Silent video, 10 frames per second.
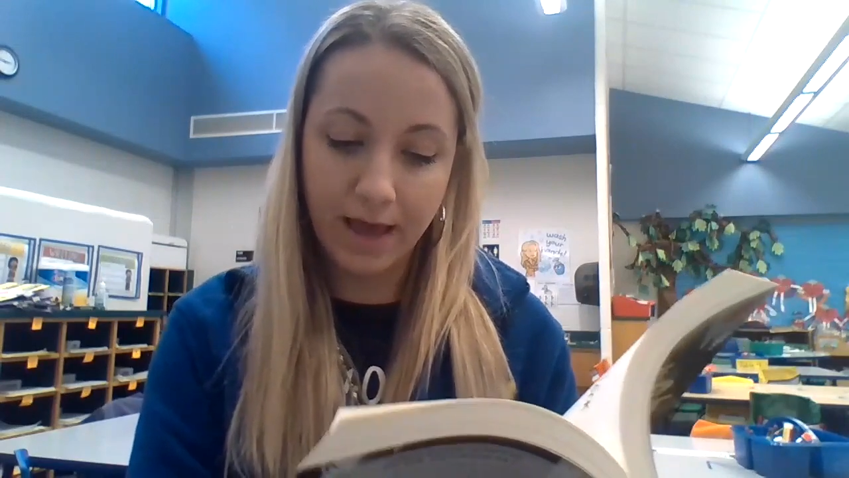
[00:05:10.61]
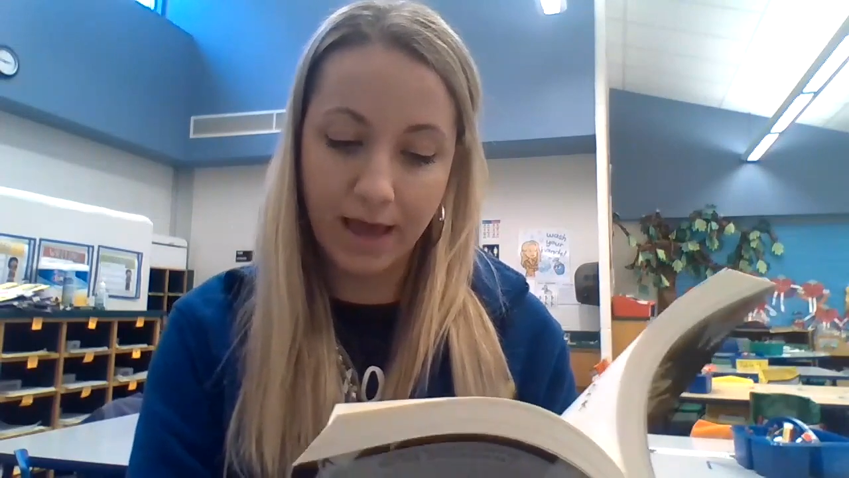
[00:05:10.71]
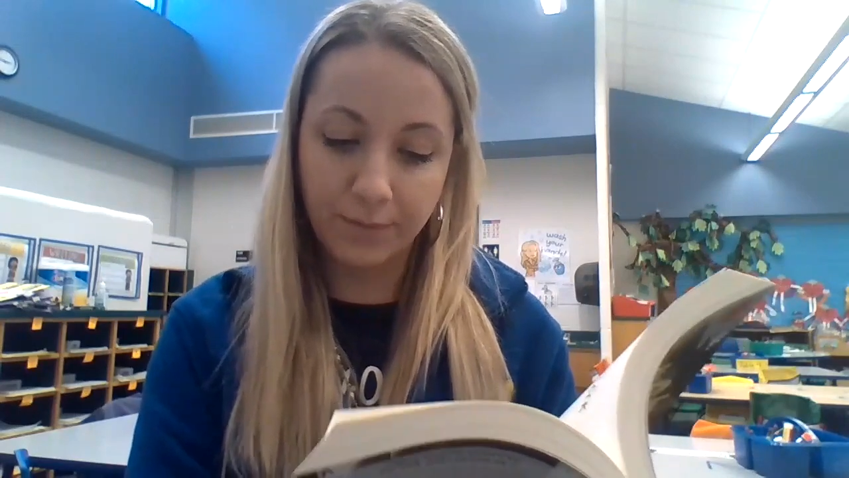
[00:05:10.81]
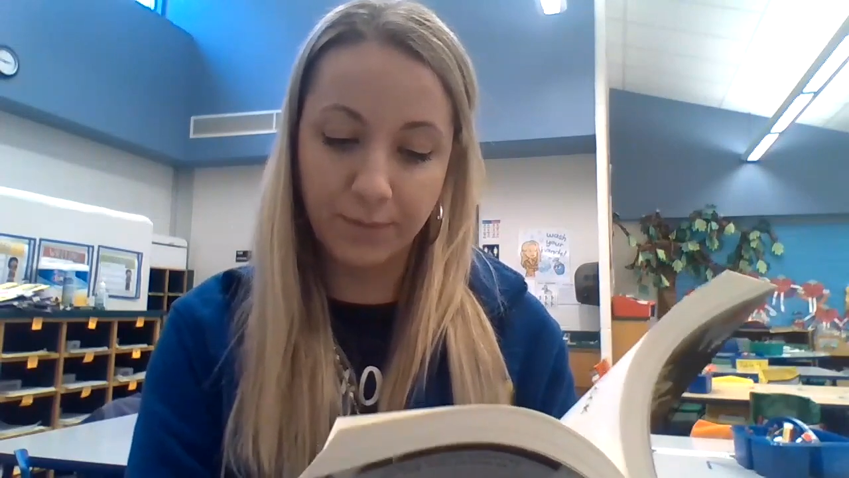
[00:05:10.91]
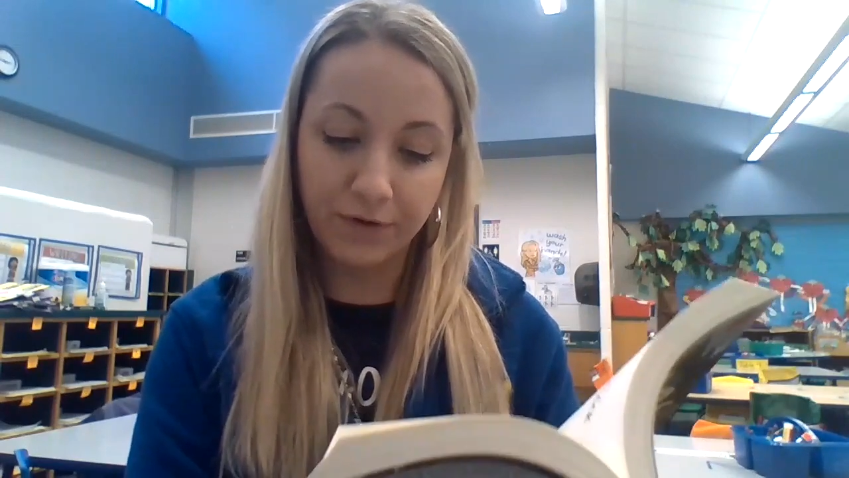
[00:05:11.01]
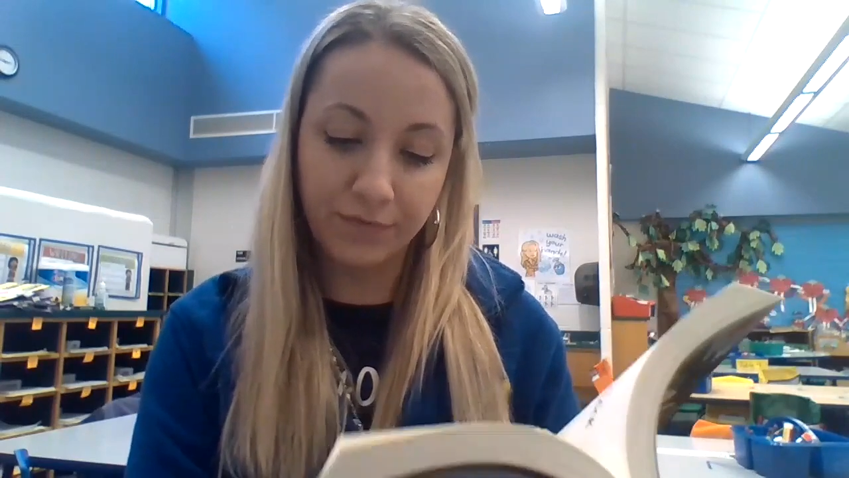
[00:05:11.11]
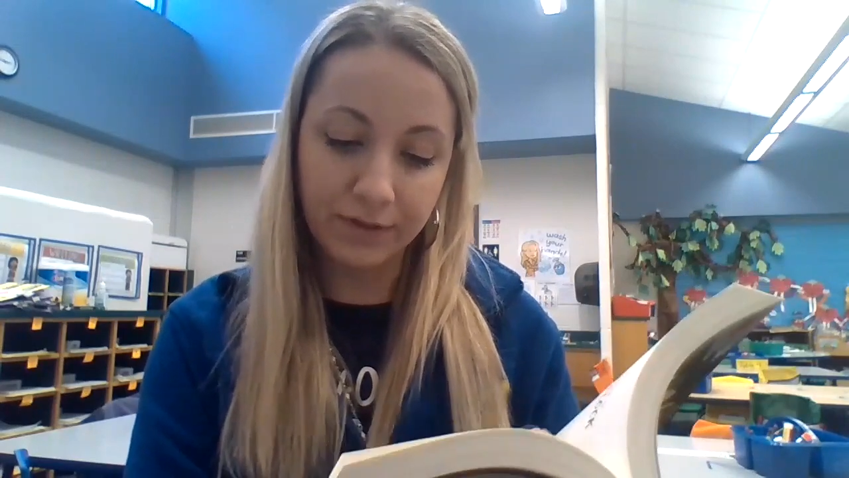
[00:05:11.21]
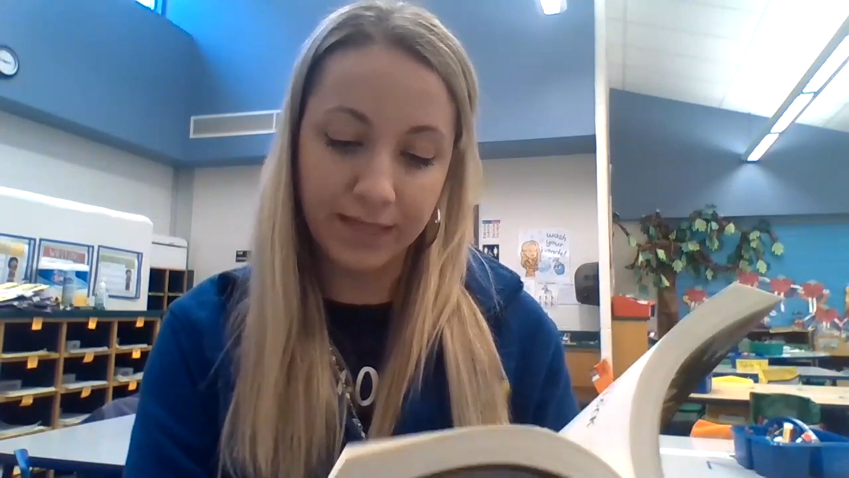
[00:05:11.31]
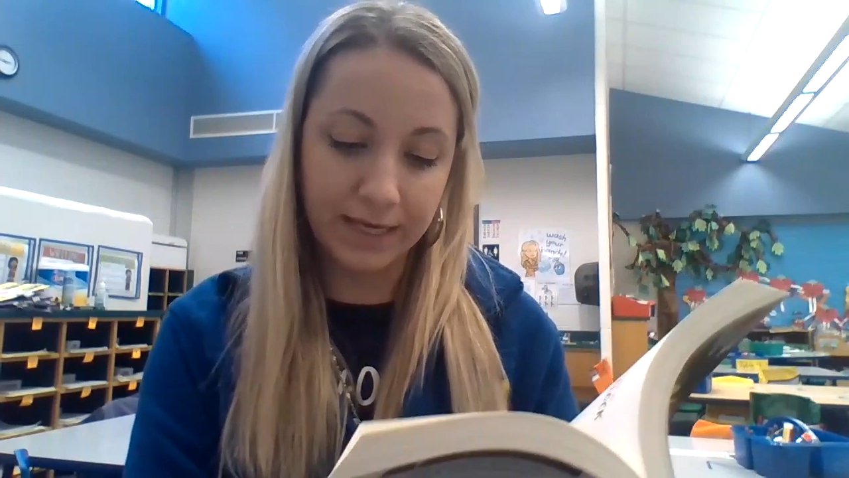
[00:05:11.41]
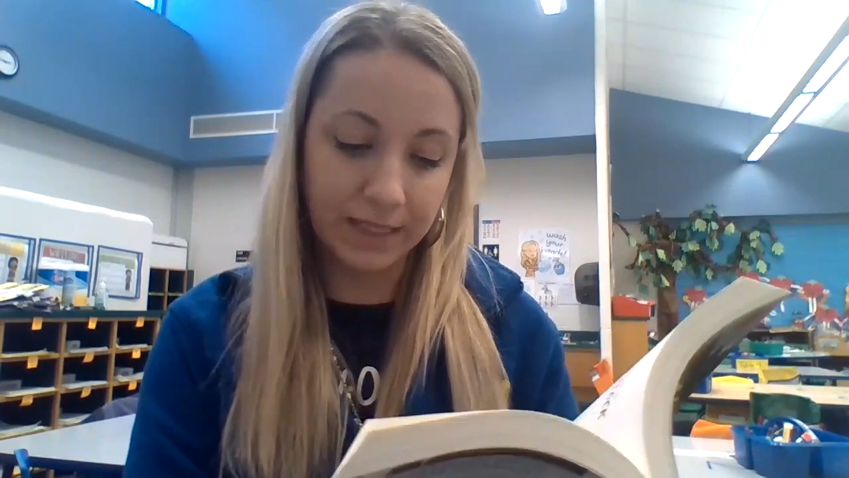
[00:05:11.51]
at a
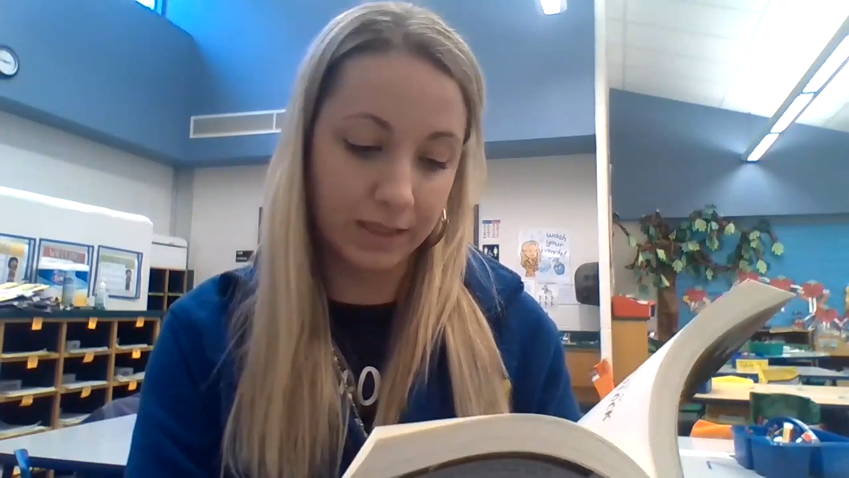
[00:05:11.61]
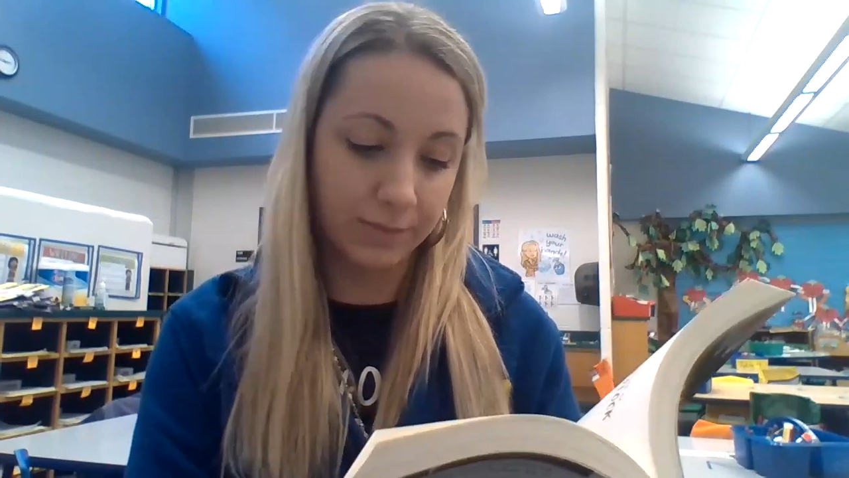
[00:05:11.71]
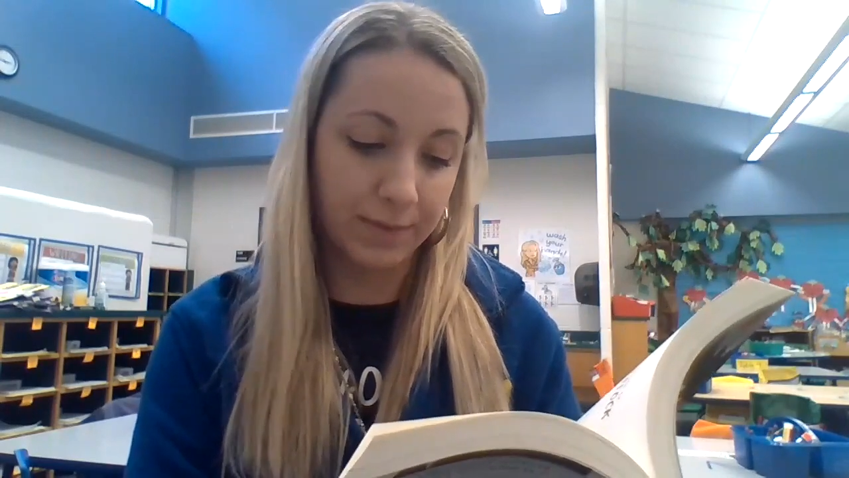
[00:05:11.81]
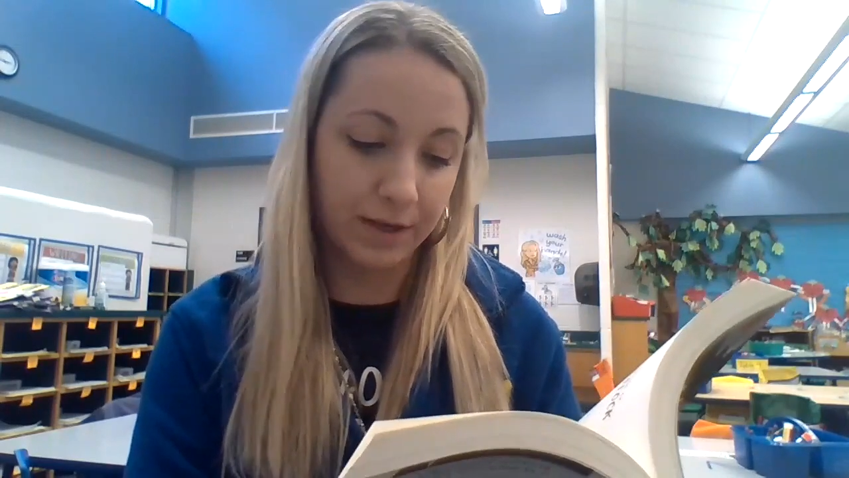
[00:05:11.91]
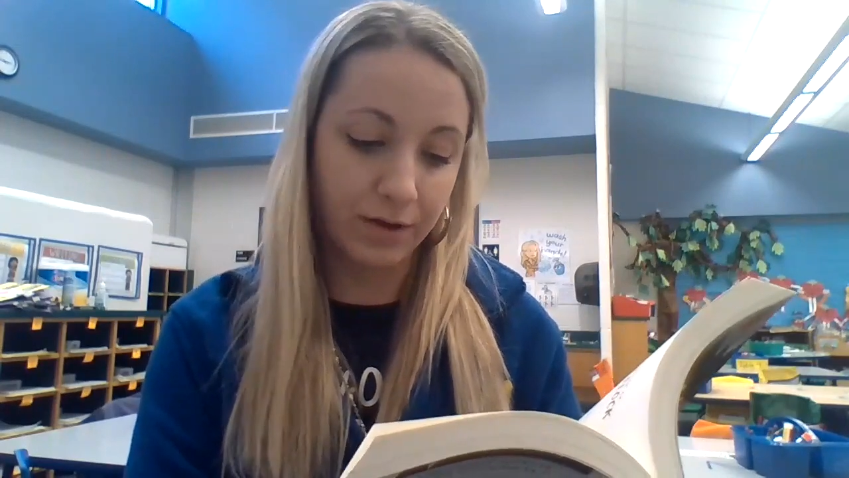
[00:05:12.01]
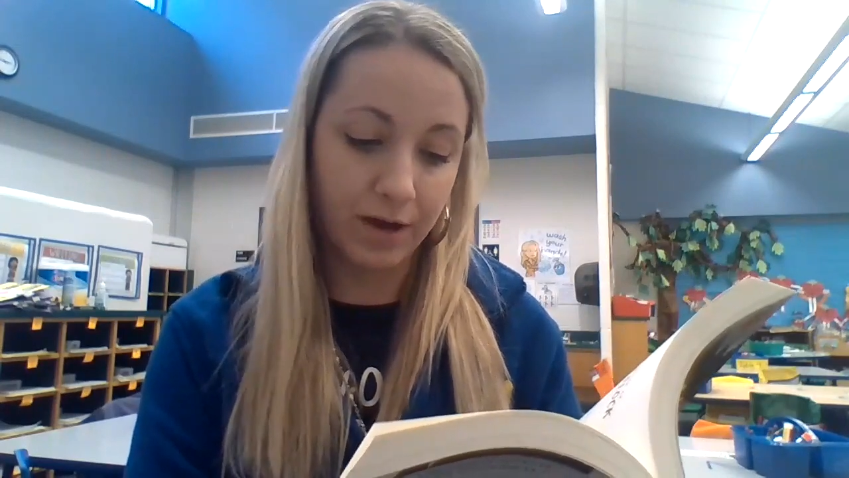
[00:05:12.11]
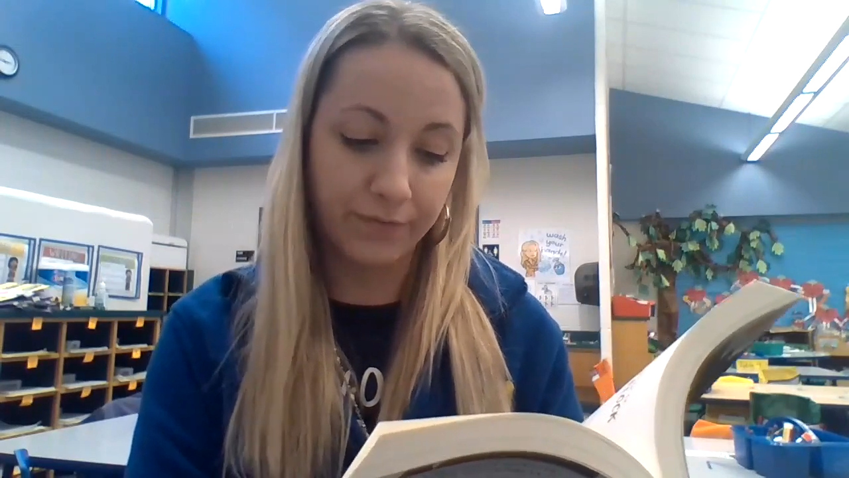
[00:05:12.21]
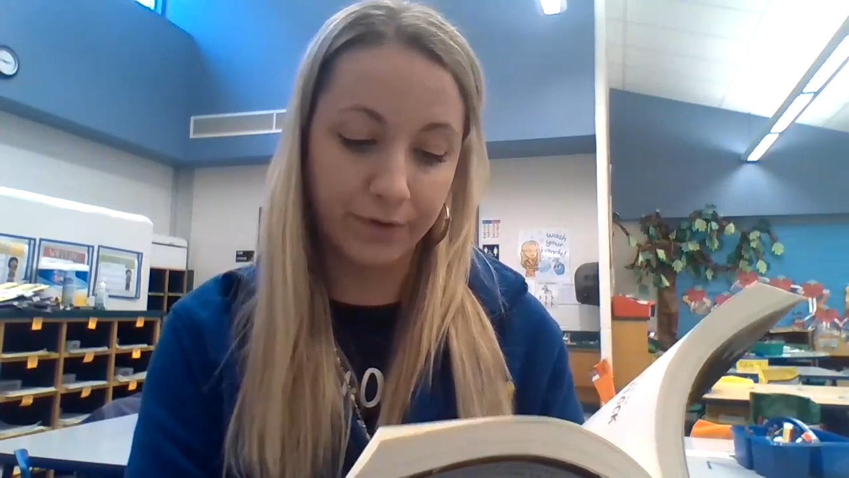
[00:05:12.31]
beautiful lake in the middle of